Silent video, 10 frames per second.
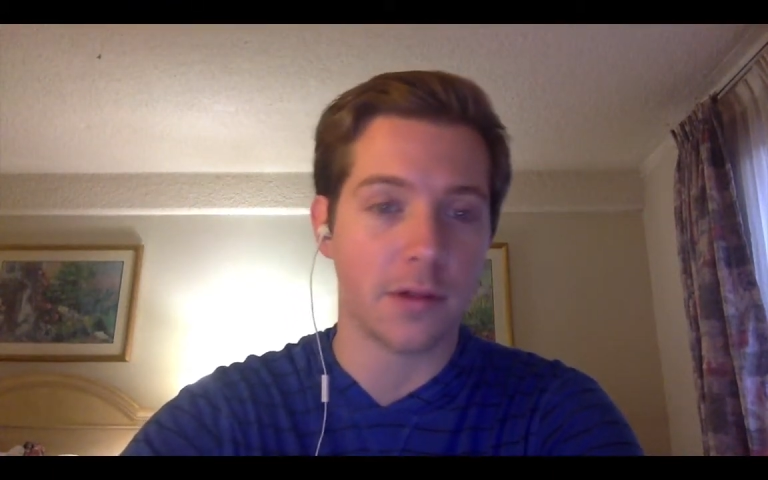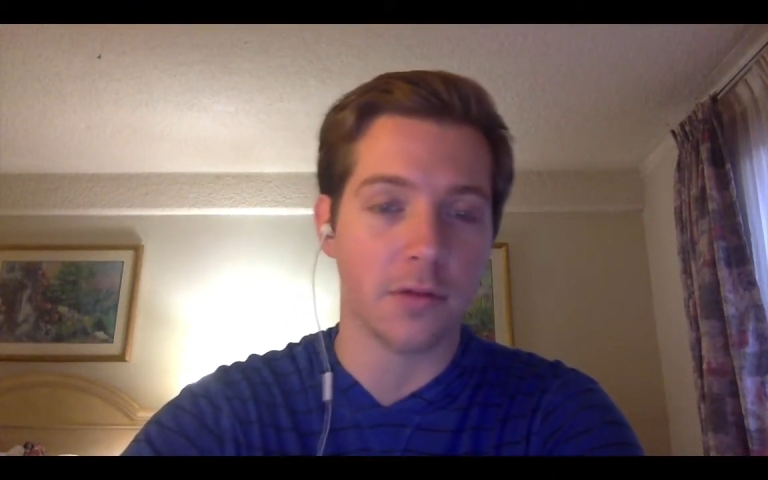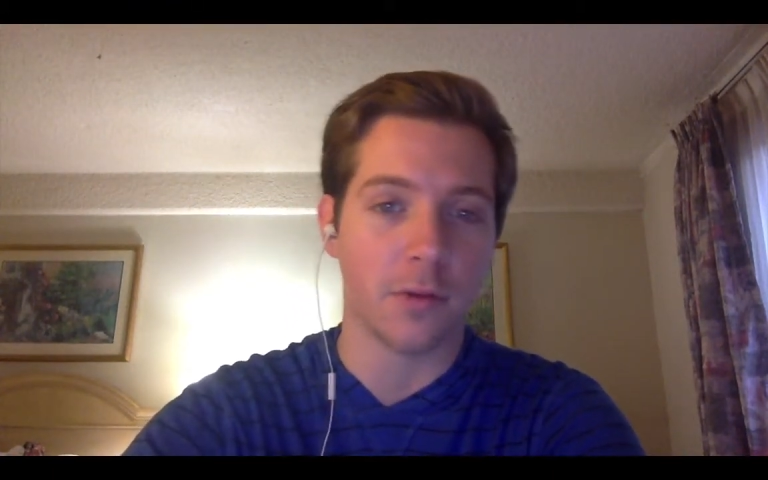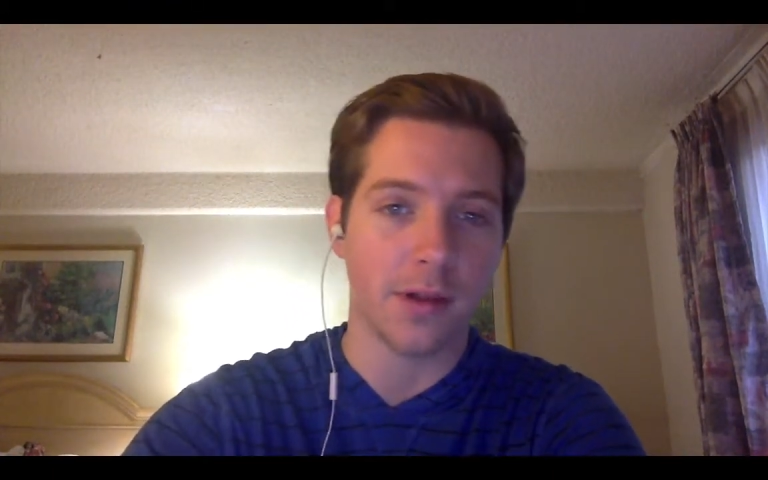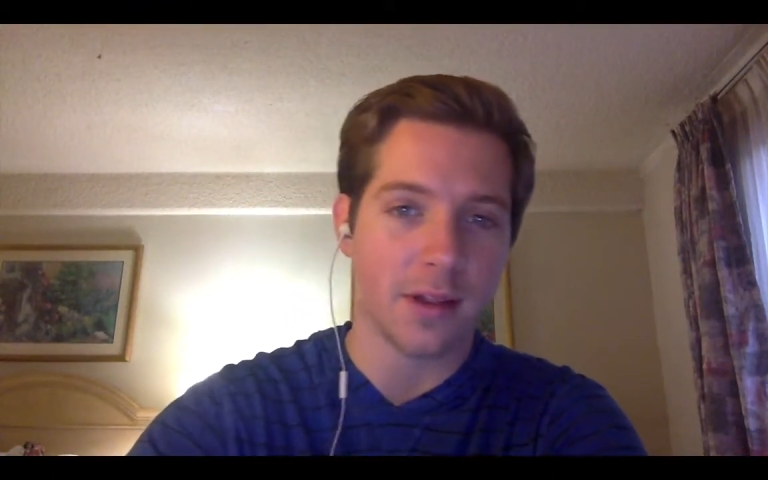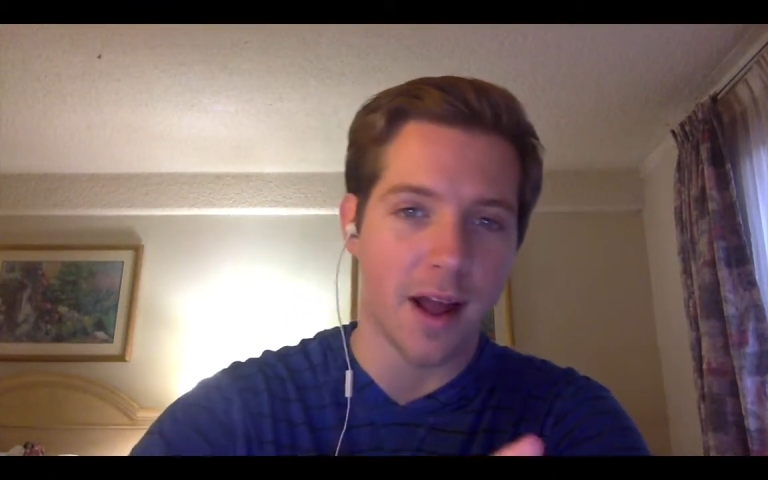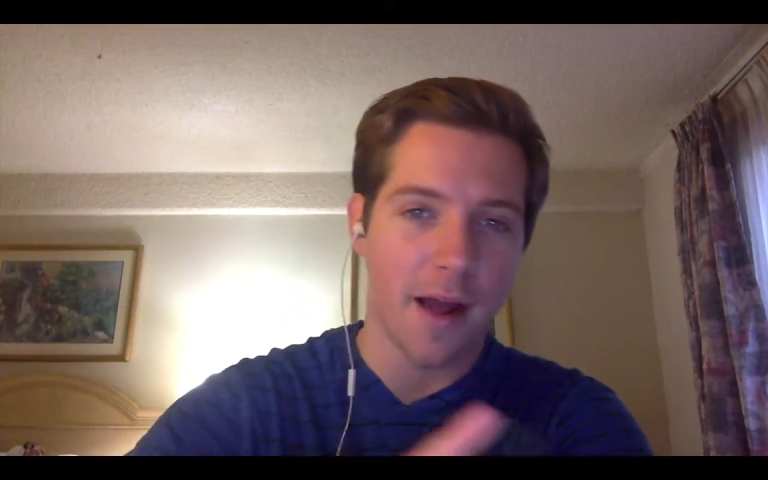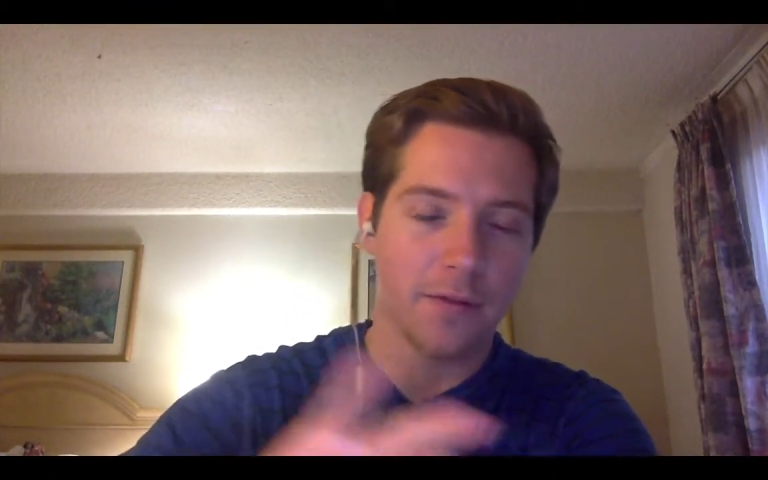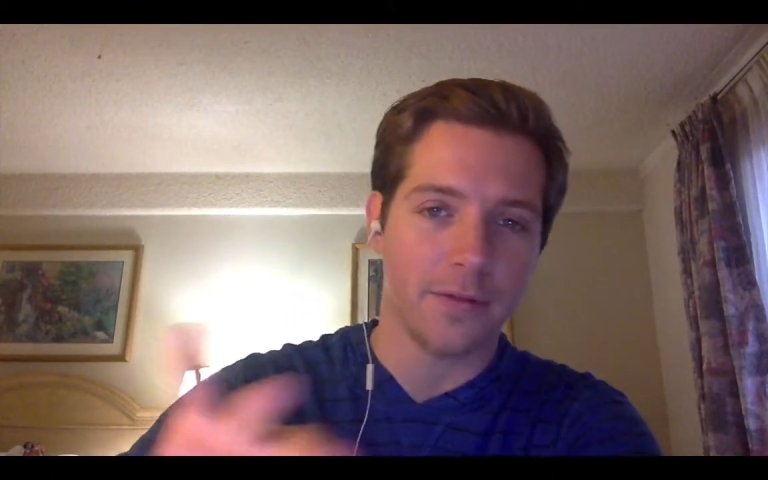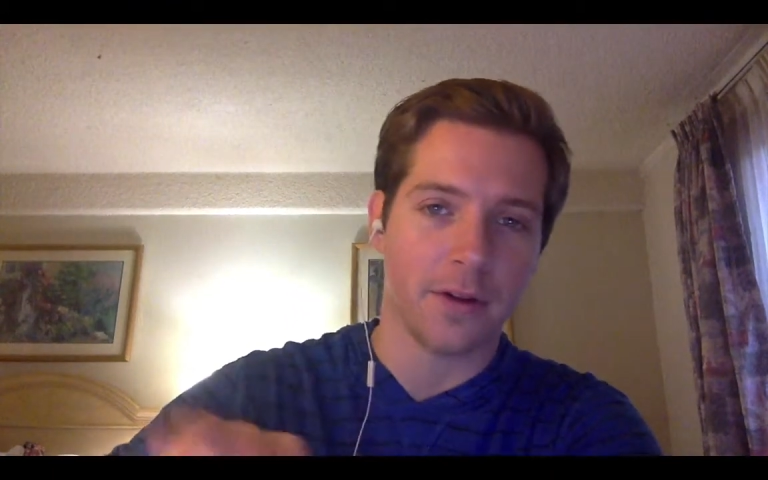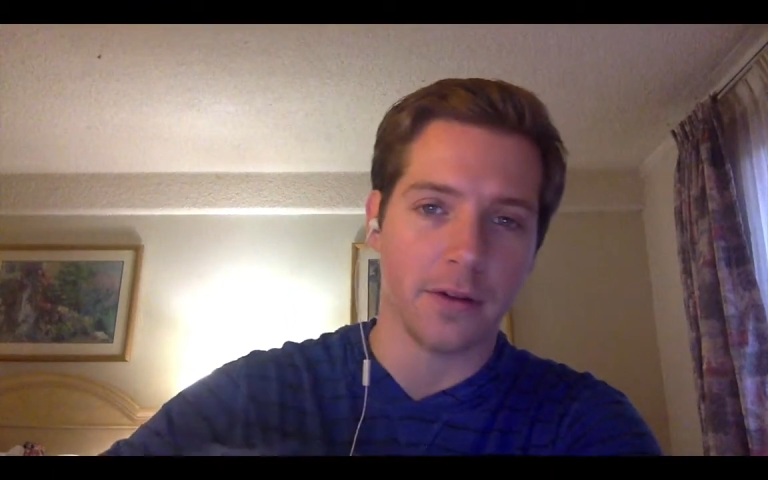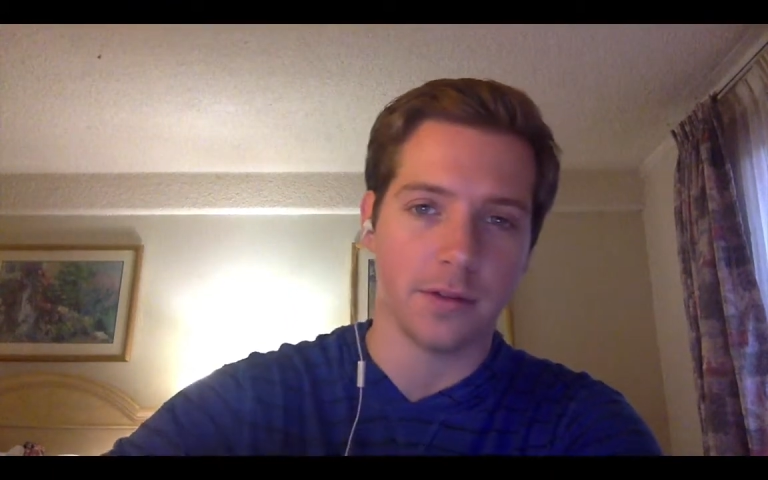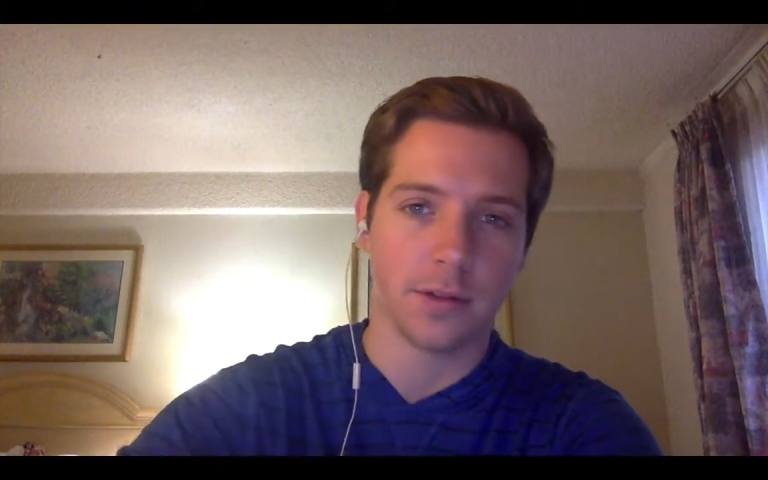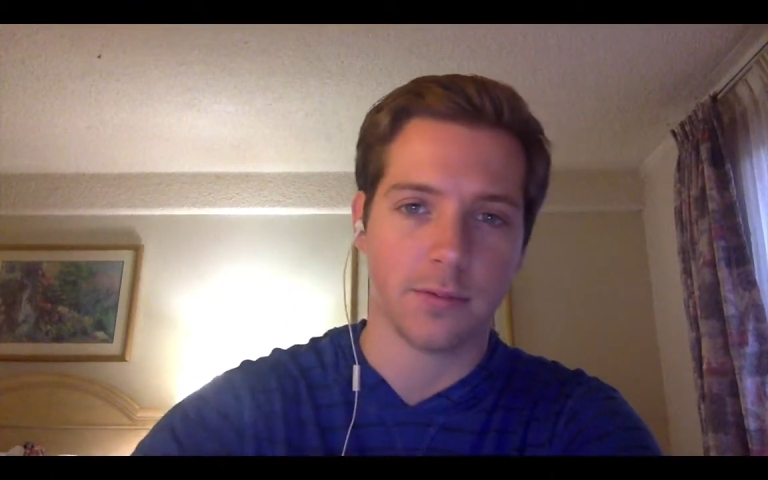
or ones that haven't found